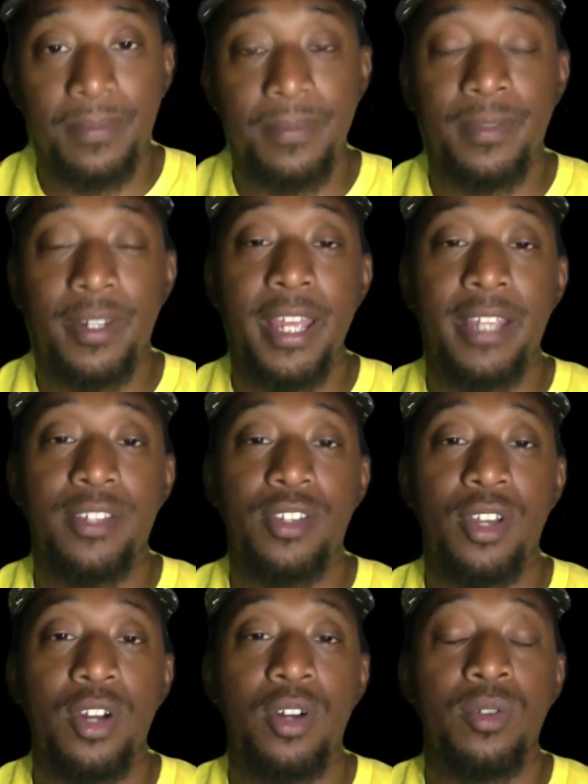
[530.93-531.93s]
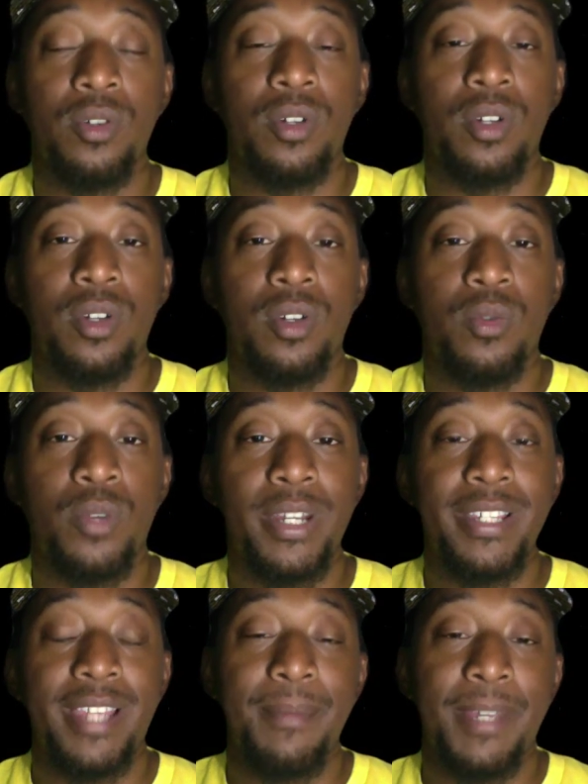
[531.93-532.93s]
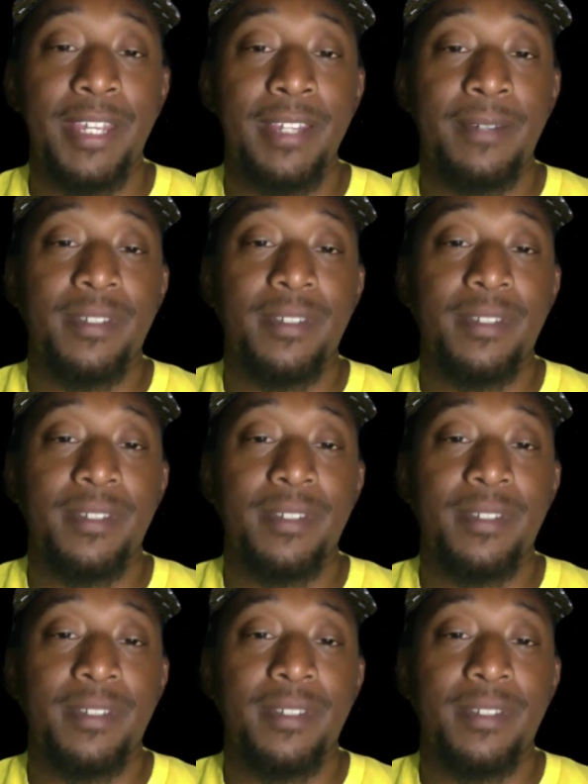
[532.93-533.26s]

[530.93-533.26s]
Okay, so what does that mean?